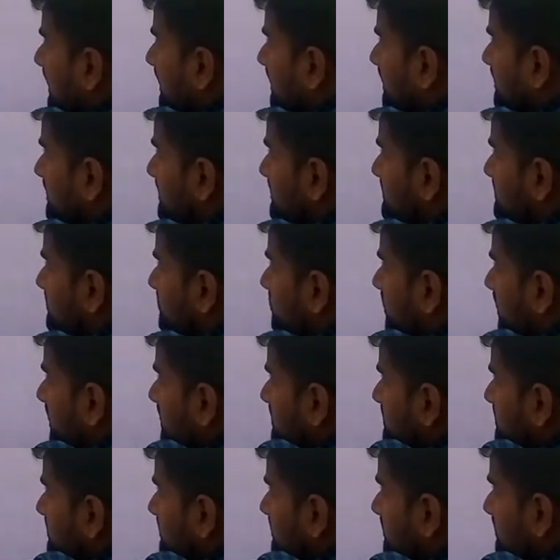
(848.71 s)
angles,
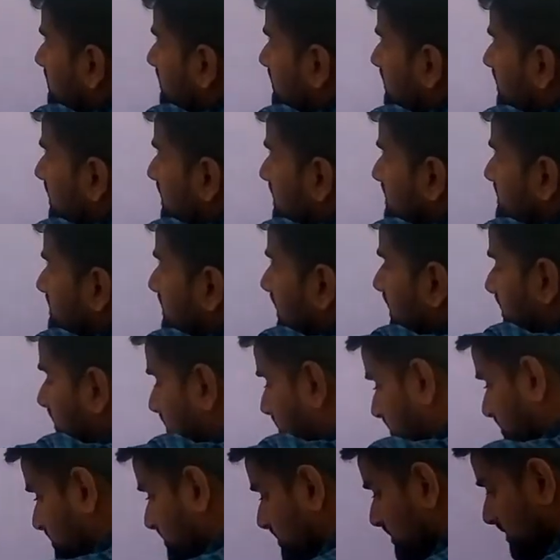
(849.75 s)
right? These
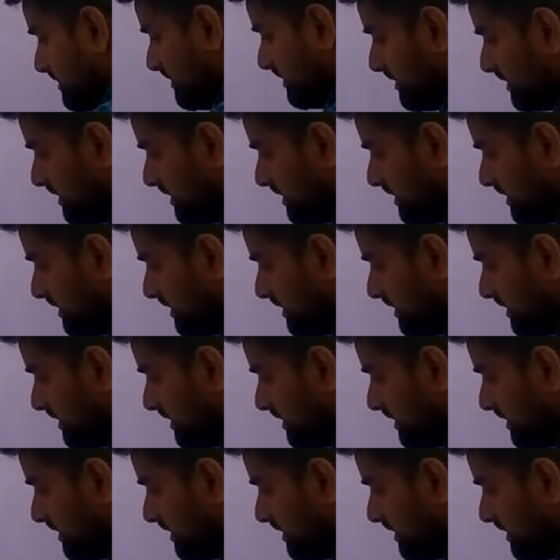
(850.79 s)
angles.